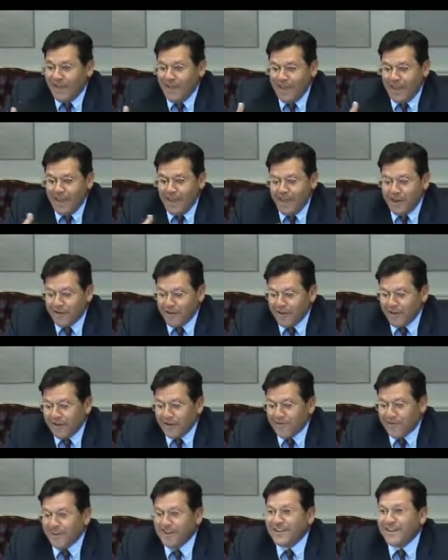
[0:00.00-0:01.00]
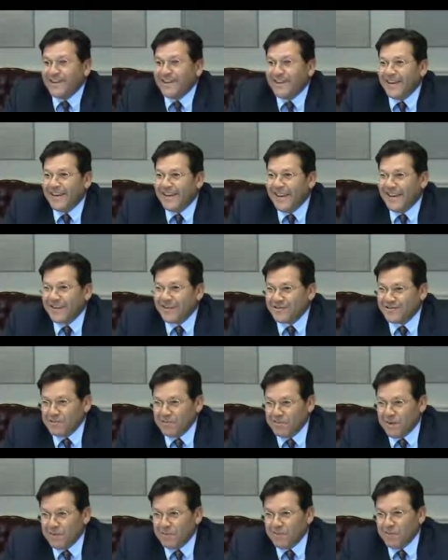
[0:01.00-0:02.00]
and here I sit as the
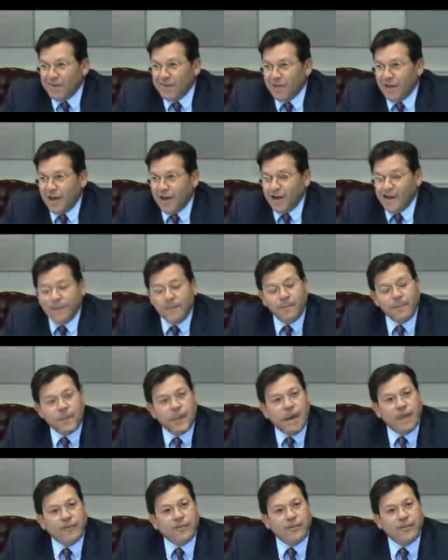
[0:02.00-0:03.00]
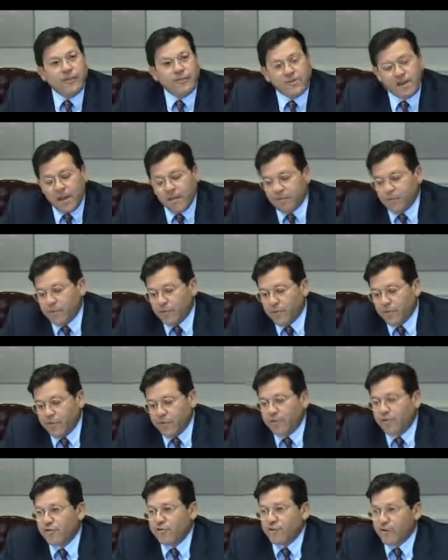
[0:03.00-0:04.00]
Republican nod. I did the same thing with
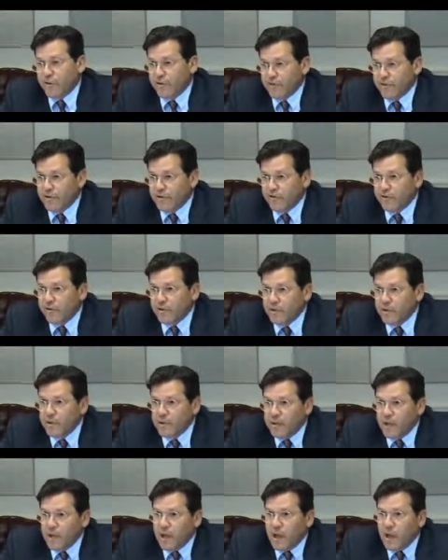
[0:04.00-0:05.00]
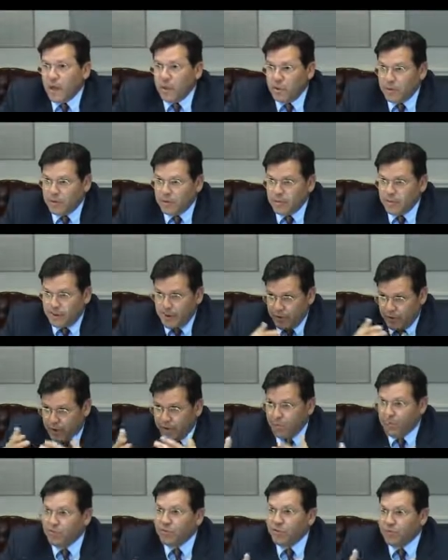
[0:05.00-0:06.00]
the conservatives. I went to there. I
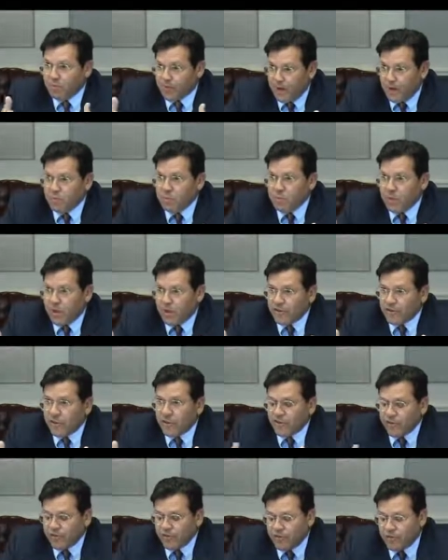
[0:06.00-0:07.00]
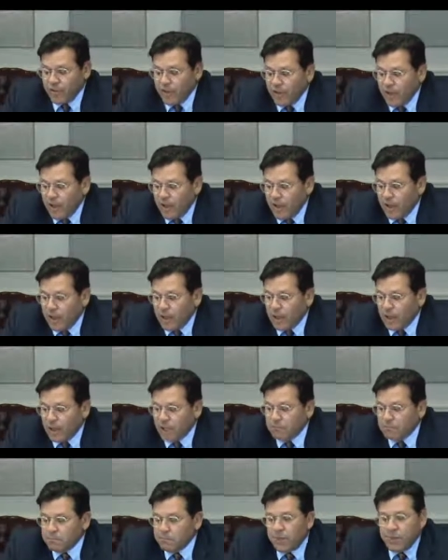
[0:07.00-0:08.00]
went through the same process,
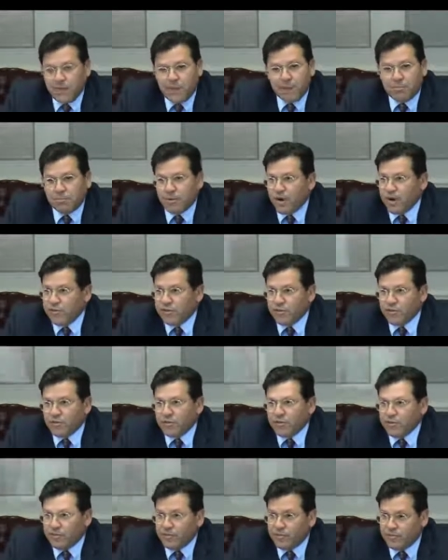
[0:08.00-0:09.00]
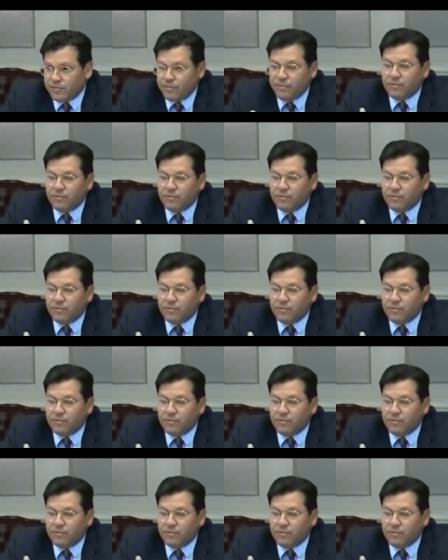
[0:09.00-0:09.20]
um, and that process was